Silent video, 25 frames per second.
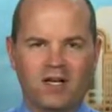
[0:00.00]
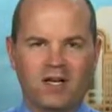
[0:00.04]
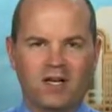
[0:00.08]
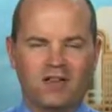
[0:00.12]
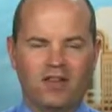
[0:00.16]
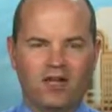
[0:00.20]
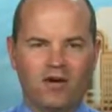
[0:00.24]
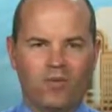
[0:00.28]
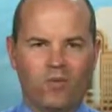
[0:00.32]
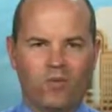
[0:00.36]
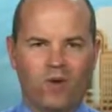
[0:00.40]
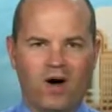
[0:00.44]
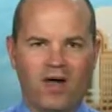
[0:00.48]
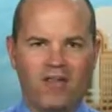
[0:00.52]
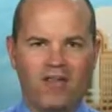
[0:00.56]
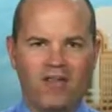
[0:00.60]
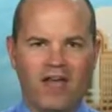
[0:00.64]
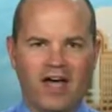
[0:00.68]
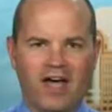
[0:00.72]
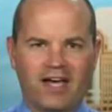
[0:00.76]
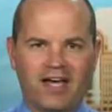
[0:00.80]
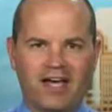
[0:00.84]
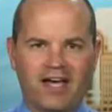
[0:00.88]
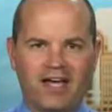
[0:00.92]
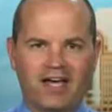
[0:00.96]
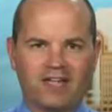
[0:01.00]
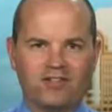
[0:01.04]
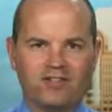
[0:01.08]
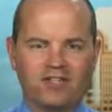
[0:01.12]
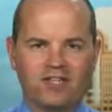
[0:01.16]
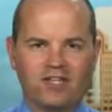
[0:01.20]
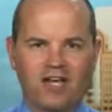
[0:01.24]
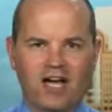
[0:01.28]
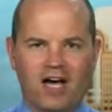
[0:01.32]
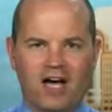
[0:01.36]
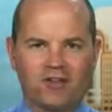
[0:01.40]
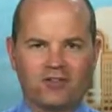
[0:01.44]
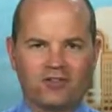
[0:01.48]
They won that case, and
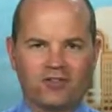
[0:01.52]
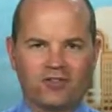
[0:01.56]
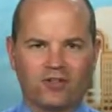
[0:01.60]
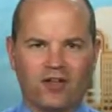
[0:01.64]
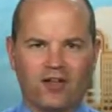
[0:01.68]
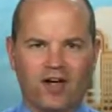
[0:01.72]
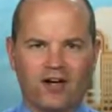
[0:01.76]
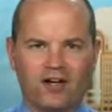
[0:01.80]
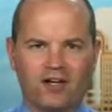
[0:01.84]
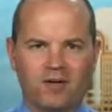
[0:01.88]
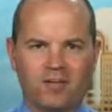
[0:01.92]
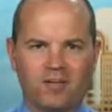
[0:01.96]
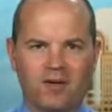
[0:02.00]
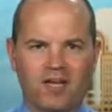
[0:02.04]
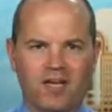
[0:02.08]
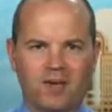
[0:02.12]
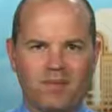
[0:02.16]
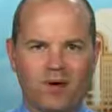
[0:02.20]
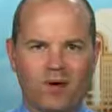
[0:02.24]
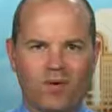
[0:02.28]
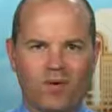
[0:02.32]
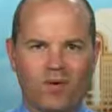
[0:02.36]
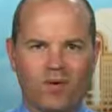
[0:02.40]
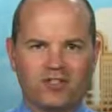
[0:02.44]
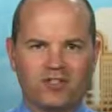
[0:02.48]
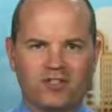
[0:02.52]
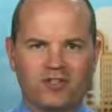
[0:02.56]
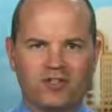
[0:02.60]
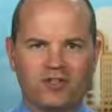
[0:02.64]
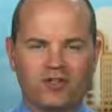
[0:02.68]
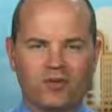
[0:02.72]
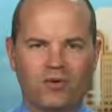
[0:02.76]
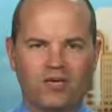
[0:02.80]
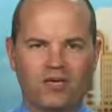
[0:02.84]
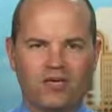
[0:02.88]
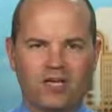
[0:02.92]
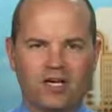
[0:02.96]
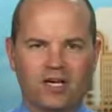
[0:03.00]
now there's a lot of debate about what to do
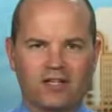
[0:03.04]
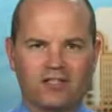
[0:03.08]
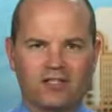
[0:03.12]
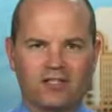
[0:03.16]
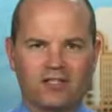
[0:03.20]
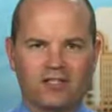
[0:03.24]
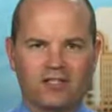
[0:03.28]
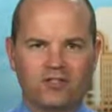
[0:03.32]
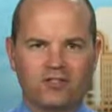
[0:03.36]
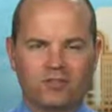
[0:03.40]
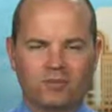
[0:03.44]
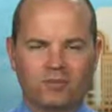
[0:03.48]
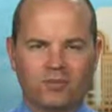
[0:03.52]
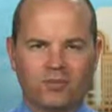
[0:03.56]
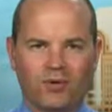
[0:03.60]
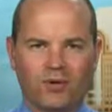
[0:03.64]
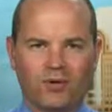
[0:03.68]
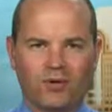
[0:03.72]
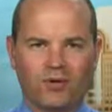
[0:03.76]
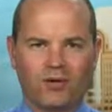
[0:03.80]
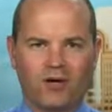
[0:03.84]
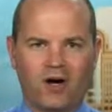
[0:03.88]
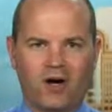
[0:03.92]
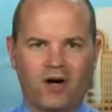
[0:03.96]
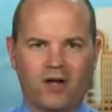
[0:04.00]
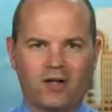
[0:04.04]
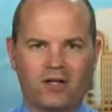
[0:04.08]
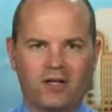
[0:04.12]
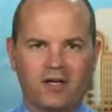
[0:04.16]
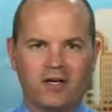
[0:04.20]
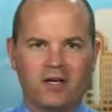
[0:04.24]
with the execution protocol.